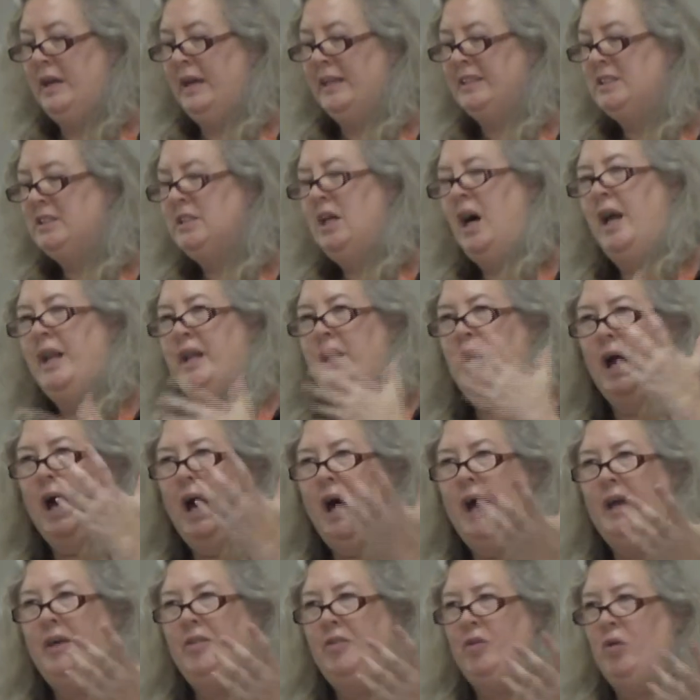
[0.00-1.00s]
It's not an
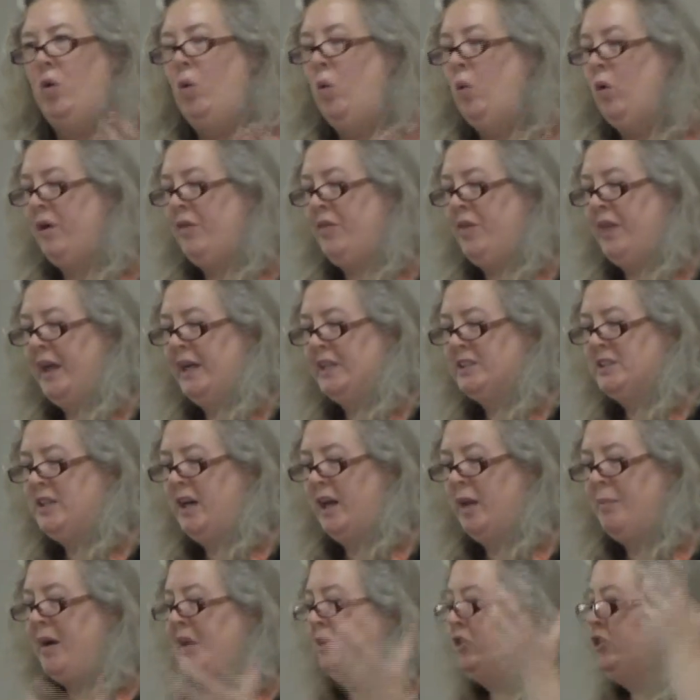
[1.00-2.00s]
either-or thing. It's
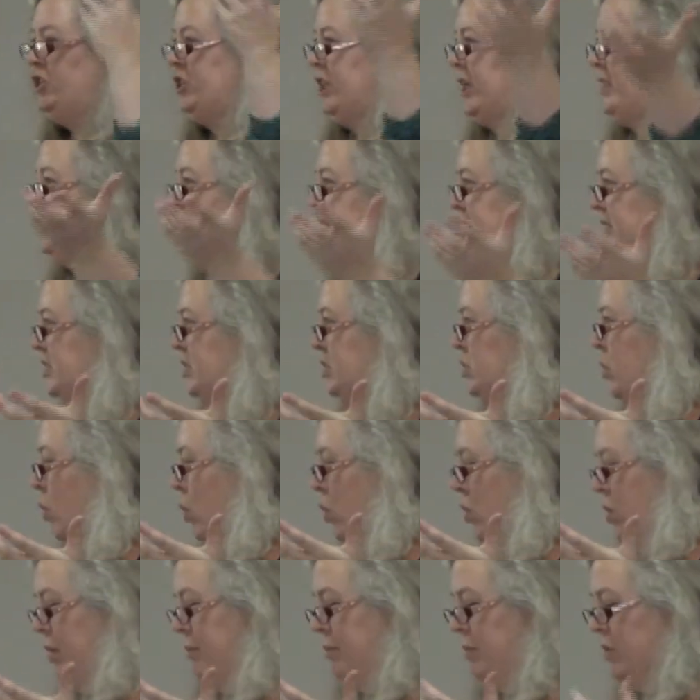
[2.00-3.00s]
not about justice
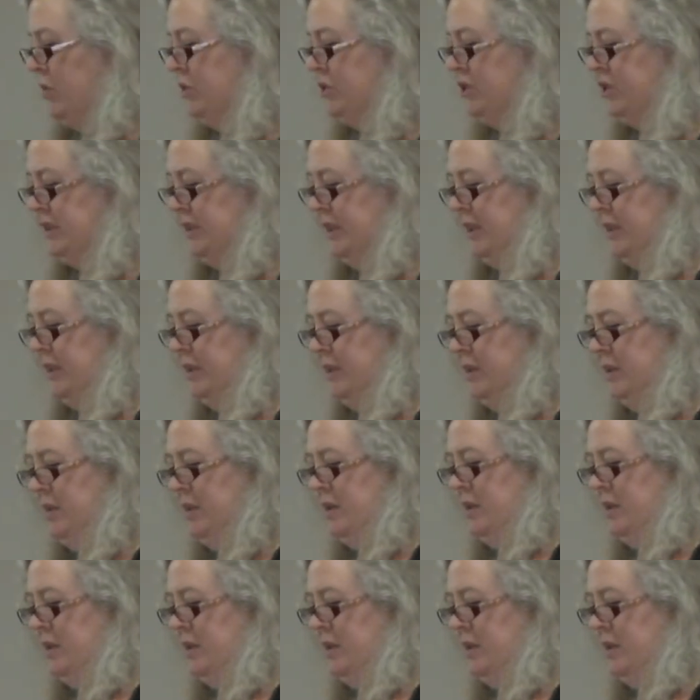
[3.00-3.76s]
or mercy.